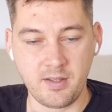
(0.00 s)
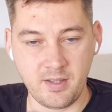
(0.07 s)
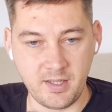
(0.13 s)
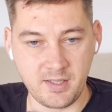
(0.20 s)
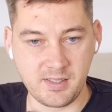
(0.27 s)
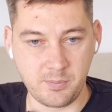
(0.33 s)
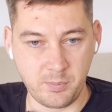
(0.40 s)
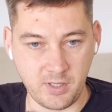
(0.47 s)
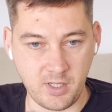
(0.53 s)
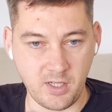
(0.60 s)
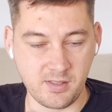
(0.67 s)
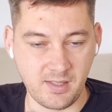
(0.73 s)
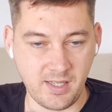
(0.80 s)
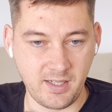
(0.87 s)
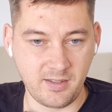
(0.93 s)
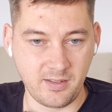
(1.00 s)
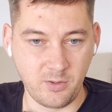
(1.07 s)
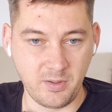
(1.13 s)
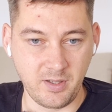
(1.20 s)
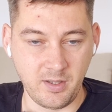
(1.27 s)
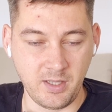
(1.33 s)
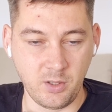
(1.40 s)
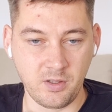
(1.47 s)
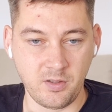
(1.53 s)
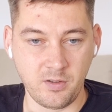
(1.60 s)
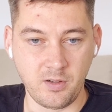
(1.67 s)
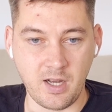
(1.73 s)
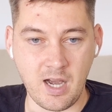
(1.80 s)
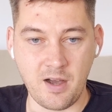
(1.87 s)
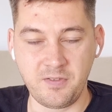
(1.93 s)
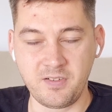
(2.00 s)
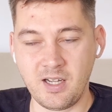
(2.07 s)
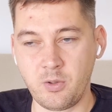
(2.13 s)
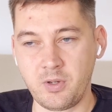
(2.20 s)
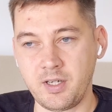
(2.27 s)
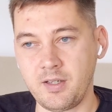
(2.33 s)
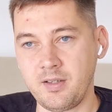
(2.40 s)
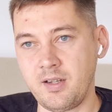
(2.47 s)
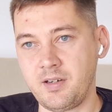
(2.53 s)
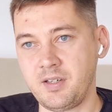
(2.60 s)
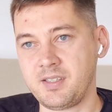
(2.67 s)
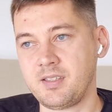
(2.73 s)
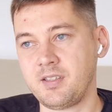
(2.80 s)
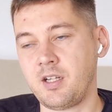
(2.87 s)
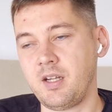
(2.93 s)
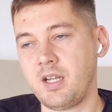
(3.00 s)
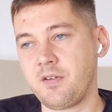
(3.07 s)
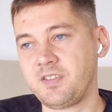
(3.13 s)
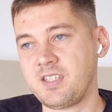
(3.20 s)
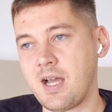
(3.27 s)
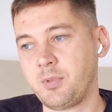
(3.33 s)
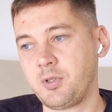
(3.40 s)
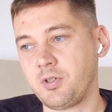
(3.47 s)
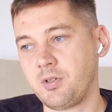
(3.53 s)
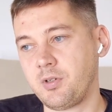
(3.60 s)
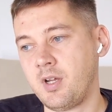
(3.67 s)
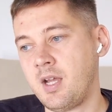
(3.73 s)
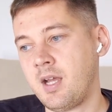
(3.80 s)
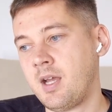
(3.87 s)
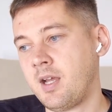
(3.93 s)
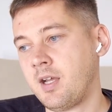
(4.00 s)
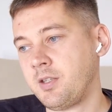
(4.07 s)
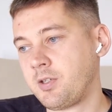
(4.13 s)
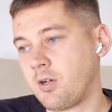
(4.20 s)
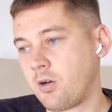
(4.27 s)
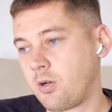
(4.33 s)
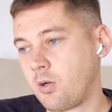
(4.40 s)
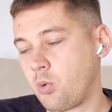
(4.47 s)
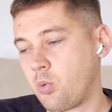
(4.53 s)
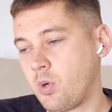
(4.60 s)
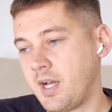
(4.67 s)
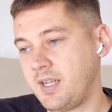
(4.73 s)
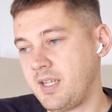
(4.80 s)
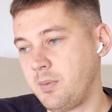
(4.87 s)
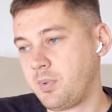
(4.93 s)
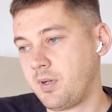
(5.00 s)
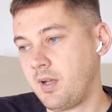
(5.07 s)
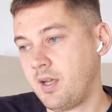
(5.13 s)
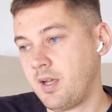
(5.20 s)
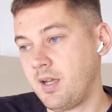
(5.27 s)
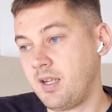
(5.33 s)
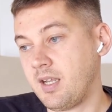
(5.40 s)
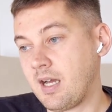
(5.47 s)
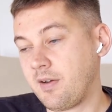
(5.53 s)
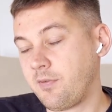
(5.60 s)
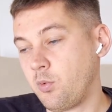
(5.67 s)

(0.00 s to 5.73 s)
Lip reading: That's because like in half an hour, there is not enough time to talk quite deep enough.